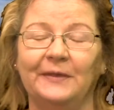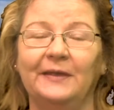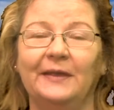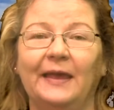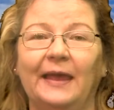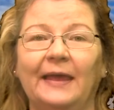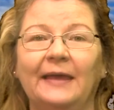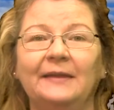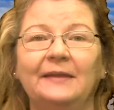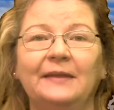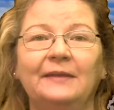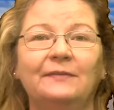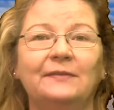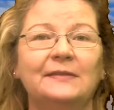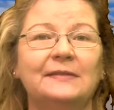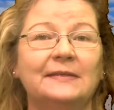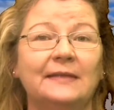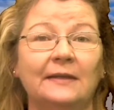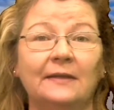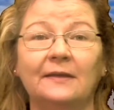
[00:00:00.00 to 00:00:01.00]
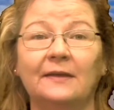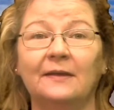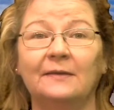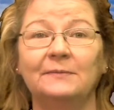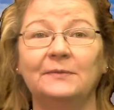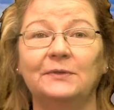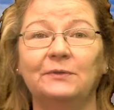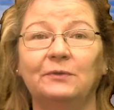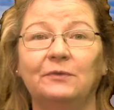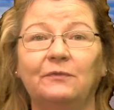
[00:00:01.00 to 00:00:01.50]
And if the Senate
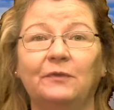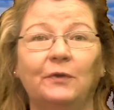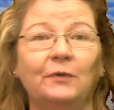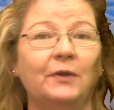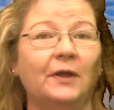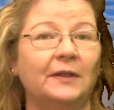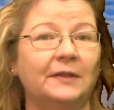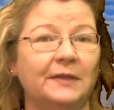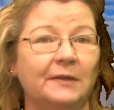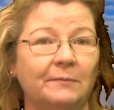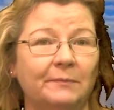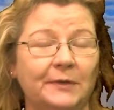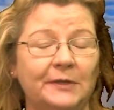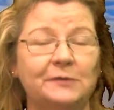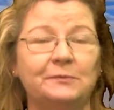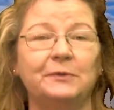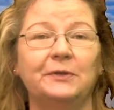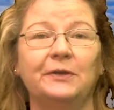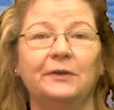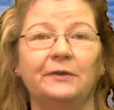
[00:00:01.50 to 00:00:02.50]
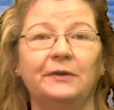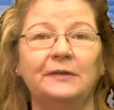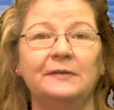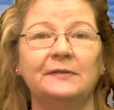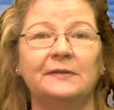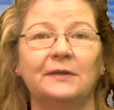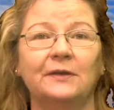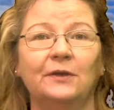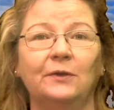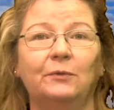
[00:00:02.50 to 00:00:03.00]
comes to a vote on the impeachment
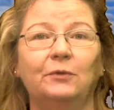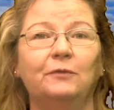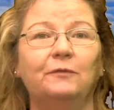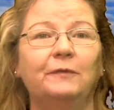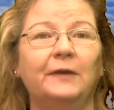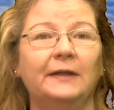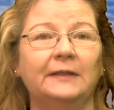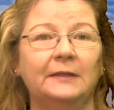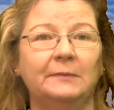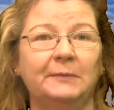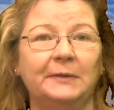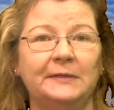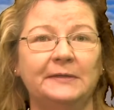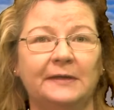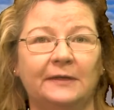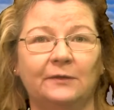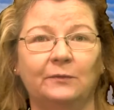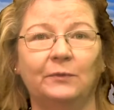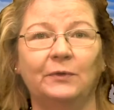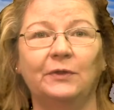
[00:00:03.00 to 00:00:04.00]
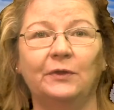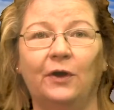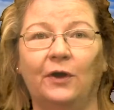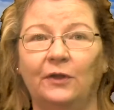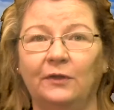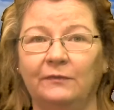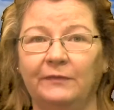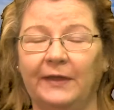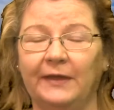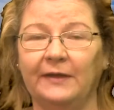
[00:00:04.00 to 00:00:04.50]
hearings, we'll finally be done with
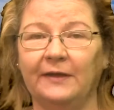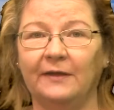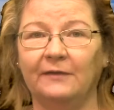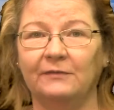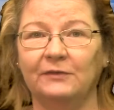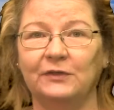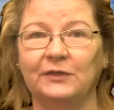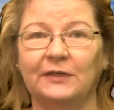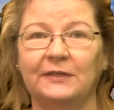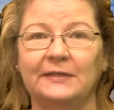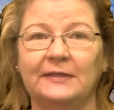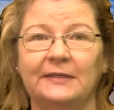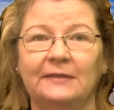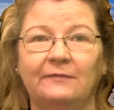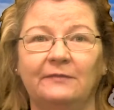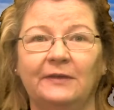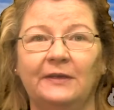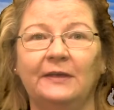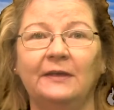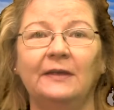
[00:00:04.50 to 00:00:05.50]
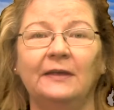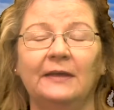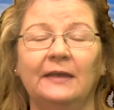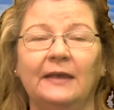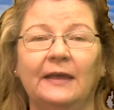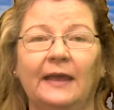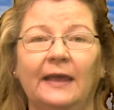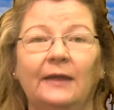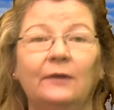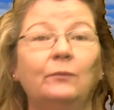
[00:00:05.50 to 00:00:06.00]
all of that coverage on TV,
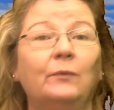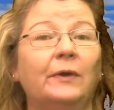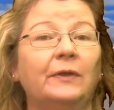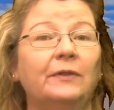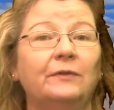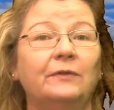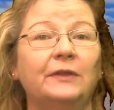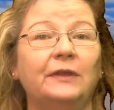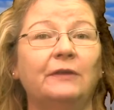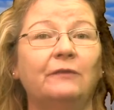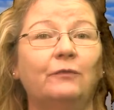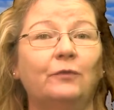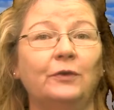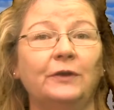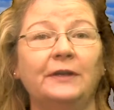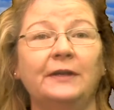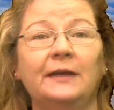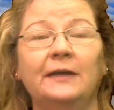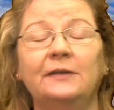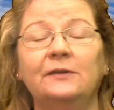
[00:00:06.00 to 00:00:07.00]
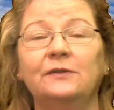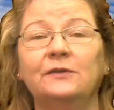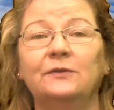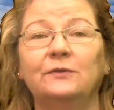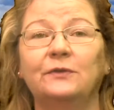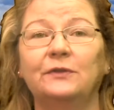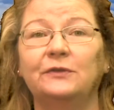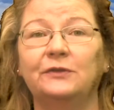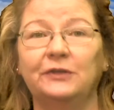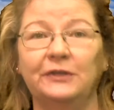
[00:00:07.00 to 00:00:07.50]
and whether the 49ers
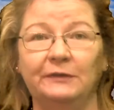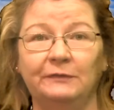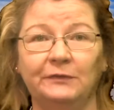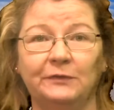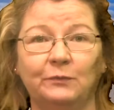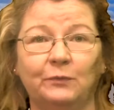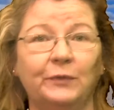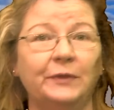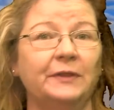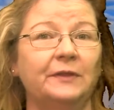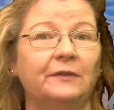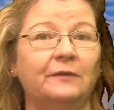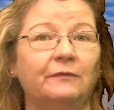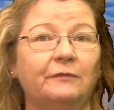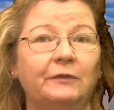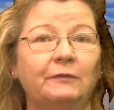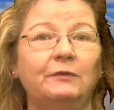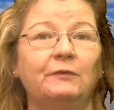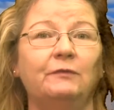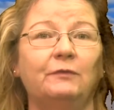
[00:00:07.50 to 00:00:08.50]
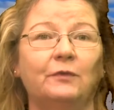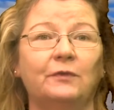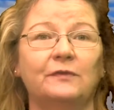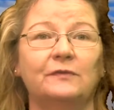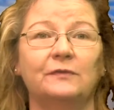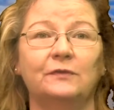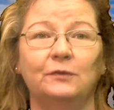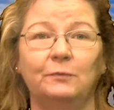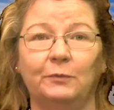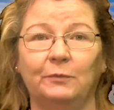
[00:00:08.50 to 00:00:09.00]
or the Chiefs win the 54th
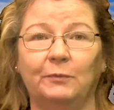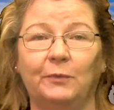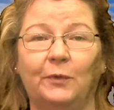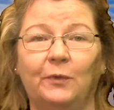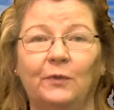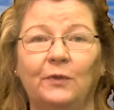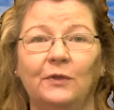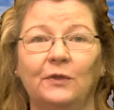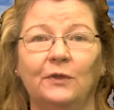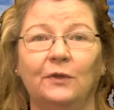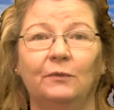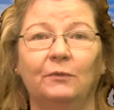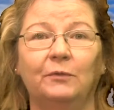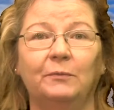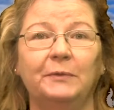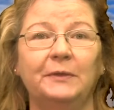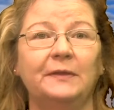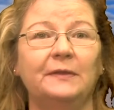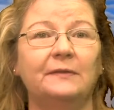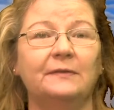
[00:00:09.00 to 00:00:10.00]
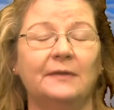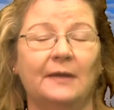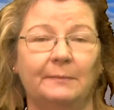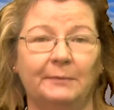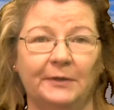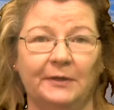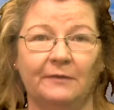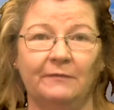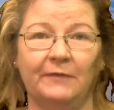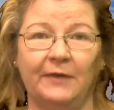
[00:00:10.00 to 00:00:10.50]
Super Bowl will be the
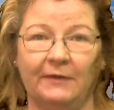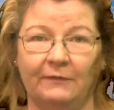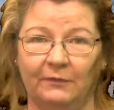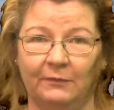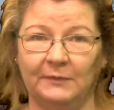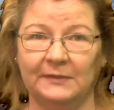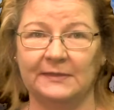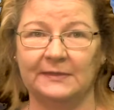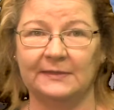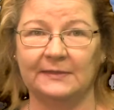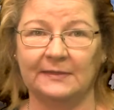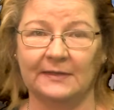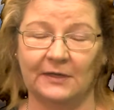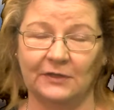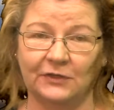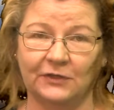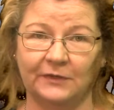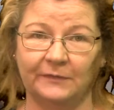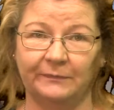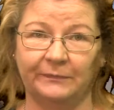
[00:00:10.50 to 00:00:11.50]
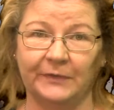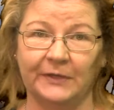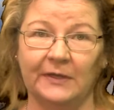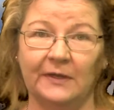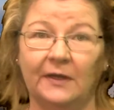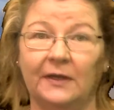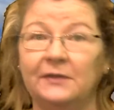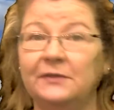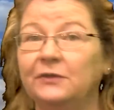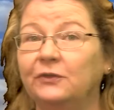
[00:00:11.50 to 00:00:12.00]
topic of everyone's discussion.
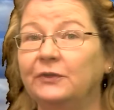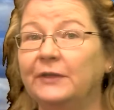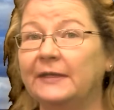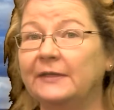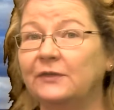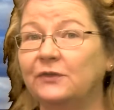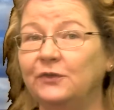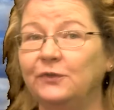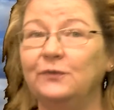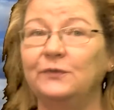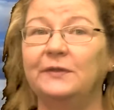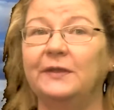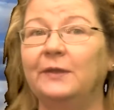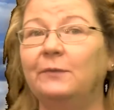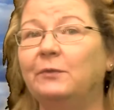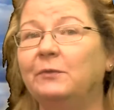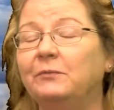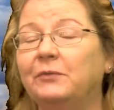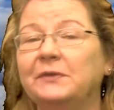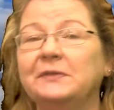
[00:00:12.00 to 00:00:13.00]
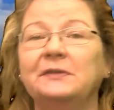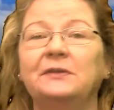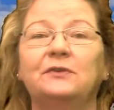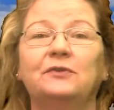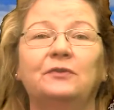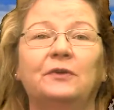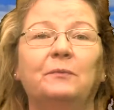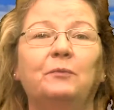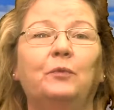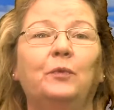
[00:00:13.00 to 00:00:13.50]
Until next Tuesday, when President
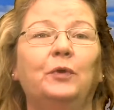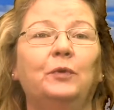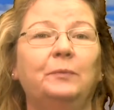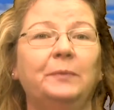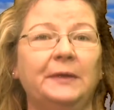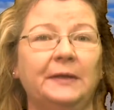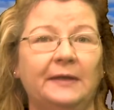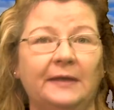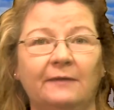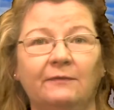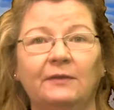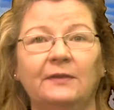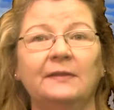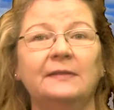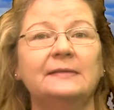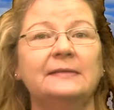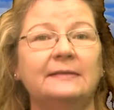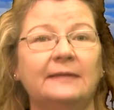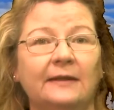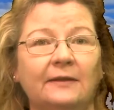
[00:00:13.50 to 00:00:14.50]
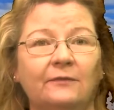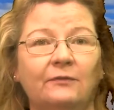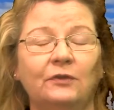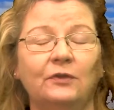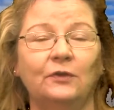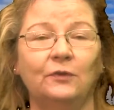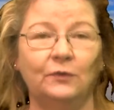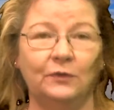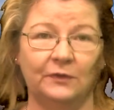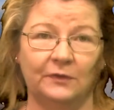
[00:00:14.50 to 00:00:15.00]
Trump will be giving the State of the
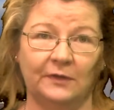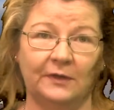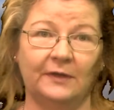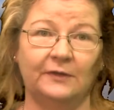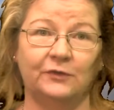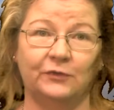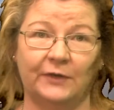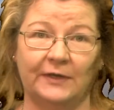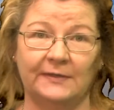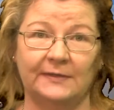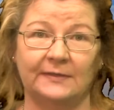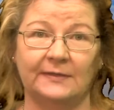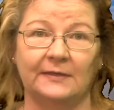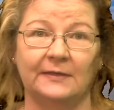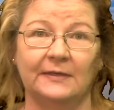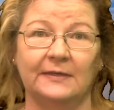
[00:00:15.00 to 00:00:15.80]
Union address,